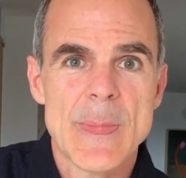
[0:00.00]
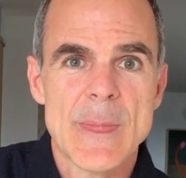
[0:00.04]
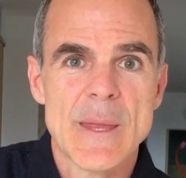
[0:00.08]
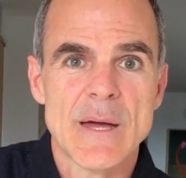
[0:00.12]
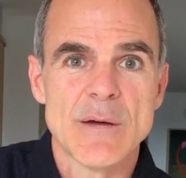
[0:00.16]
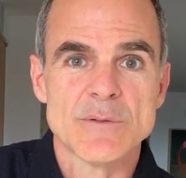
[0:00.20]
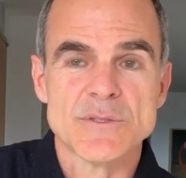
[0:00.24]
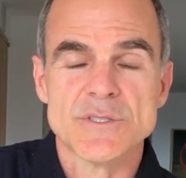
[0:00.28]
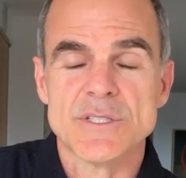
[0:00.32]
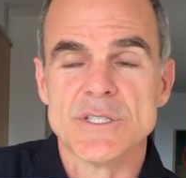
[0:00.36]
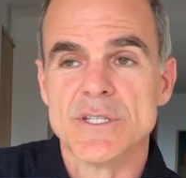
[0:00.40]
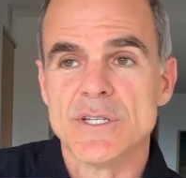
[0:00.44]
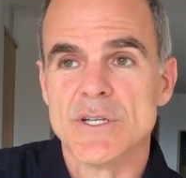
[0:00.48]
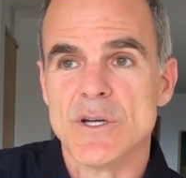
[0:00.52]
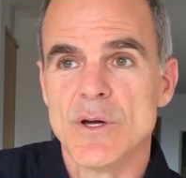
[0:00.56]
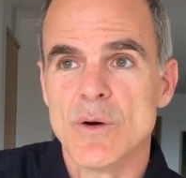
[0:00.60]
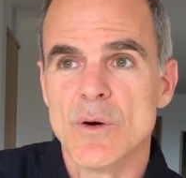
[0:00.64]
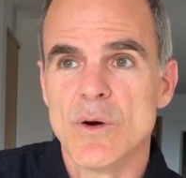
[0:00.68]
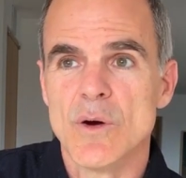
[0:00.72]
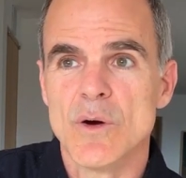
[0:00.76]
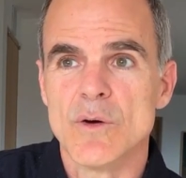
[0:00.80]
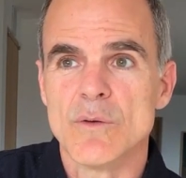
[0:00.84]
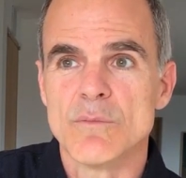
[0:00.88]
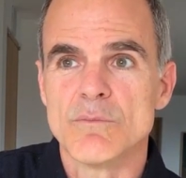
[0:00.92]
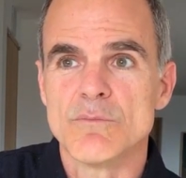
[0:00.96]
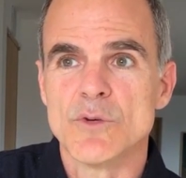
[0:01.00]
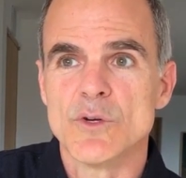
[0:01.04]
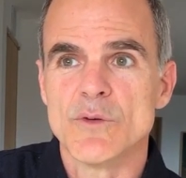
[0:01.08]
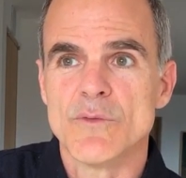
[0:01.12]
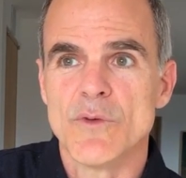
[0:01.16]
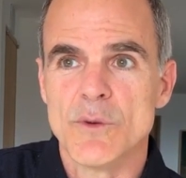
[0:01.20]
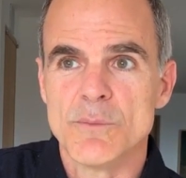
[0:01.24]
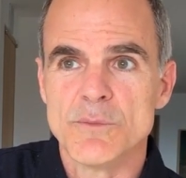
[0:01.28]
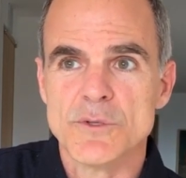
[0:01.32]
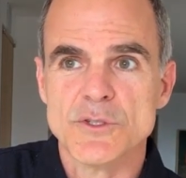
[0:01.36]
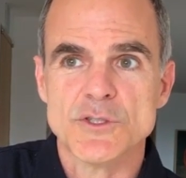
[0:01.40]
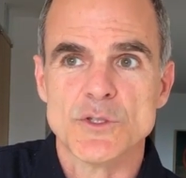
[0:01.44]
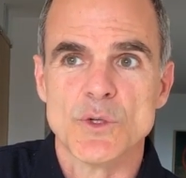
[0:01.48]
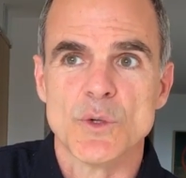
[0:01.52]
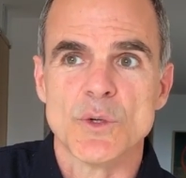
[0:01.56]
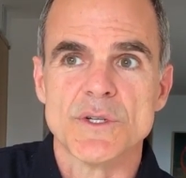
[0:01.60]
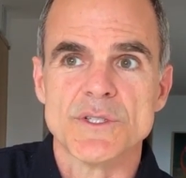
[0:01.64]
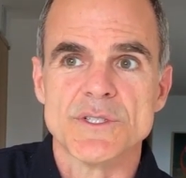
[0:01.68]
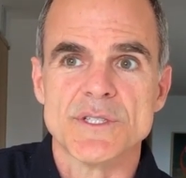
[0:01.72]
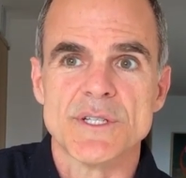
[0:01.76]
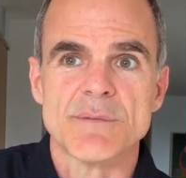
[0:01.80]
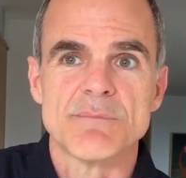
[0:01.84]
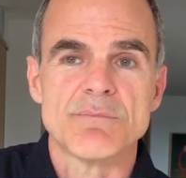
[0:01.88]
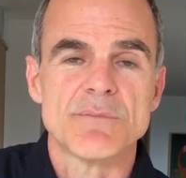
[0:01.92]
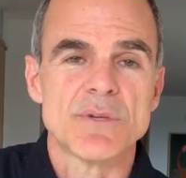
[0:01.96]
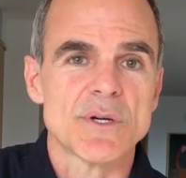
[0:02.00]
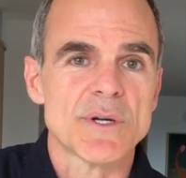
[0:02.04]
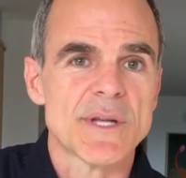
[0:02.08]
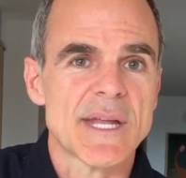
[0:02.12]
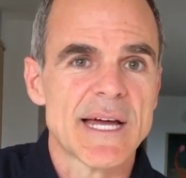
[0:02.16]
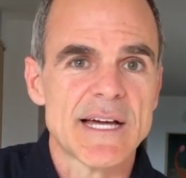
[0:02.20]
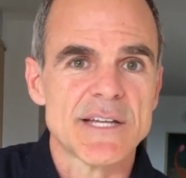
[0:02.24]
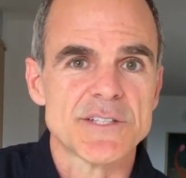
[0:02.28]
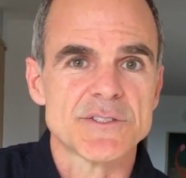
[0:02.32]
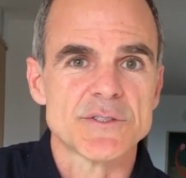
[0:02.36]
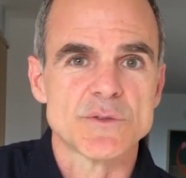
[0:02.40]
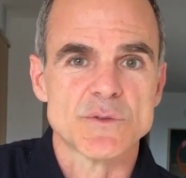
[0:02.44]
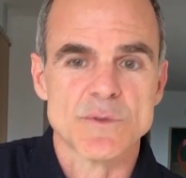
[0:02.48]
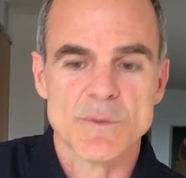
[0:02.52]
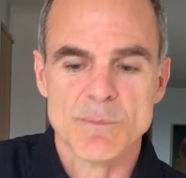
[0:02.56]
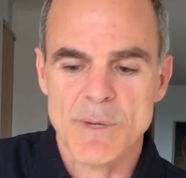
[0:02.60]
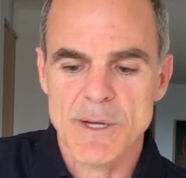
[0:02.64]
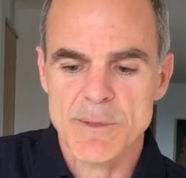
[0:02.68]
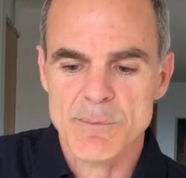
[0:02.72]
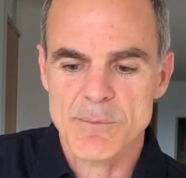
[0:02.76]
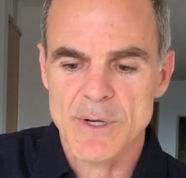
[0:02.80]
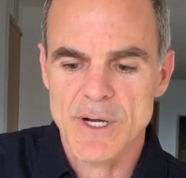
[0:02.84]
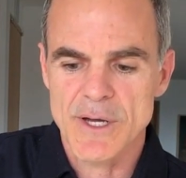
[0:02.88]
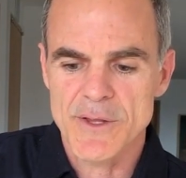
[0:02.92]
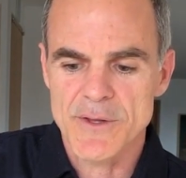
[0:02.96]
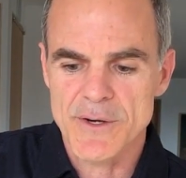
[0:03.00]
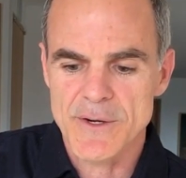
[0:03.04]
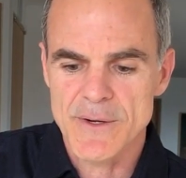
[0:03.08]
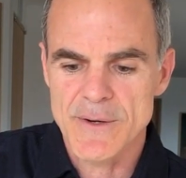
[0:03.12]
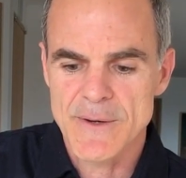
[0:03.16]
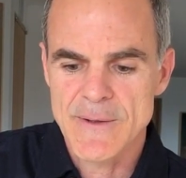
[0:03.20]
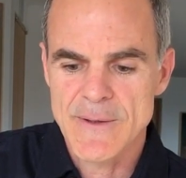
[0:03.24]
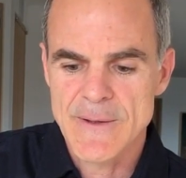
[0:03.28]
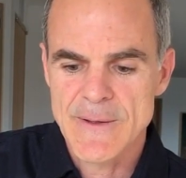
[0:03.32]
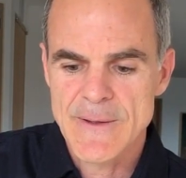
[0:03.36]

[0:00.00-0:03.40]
I was going to go home, move home to Georgia, and build houses with my brother.